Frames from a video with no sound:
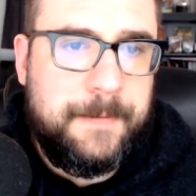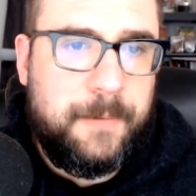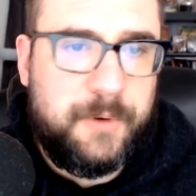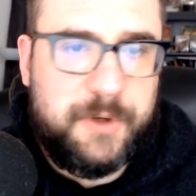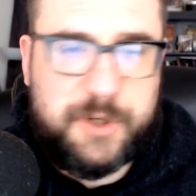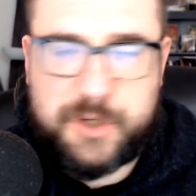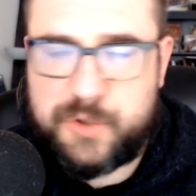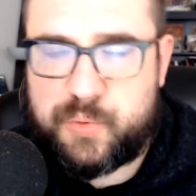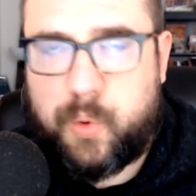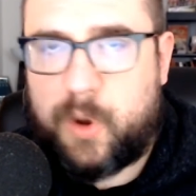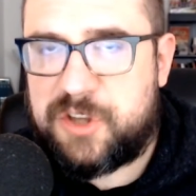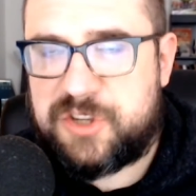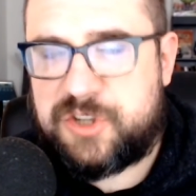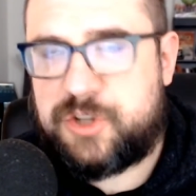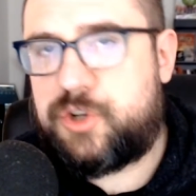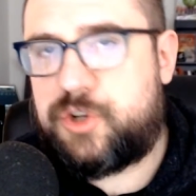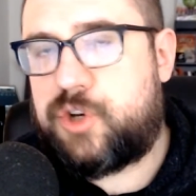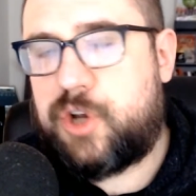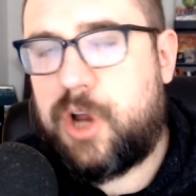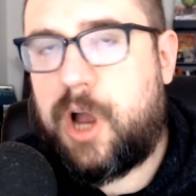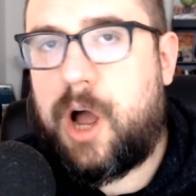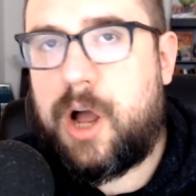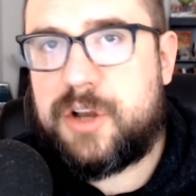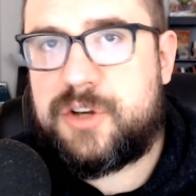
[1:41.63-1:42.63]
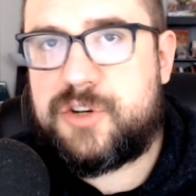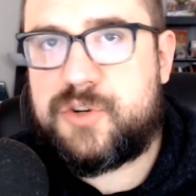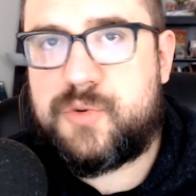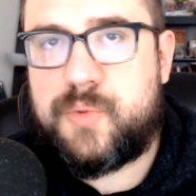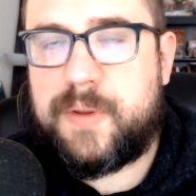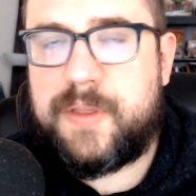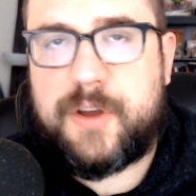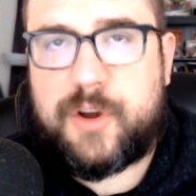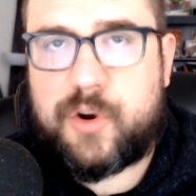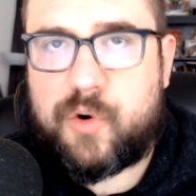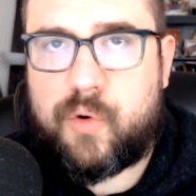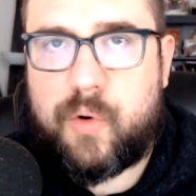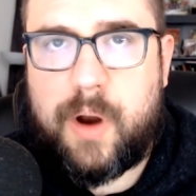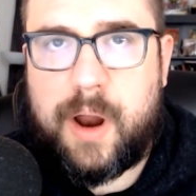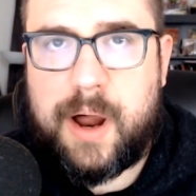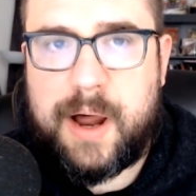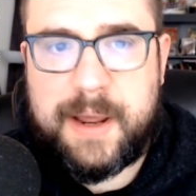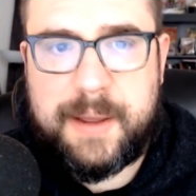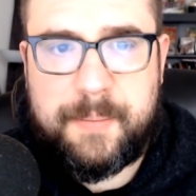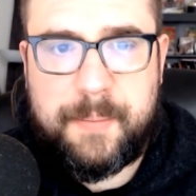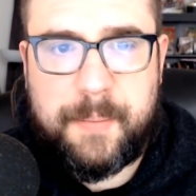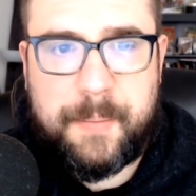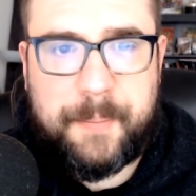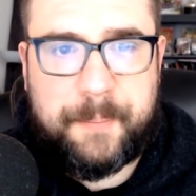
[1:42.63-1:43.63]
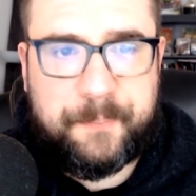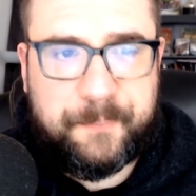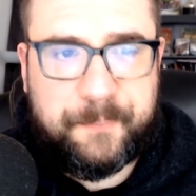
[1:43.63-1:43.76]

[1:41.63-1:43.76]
just wasn't charged with a crime.